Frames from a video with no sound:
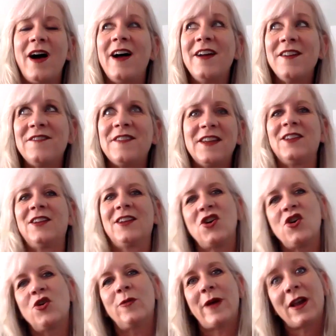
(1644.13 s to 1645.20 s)
I feel at
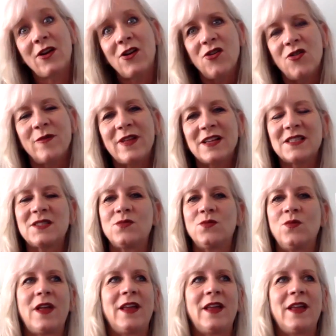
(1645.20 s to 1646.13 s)
home at home. That's,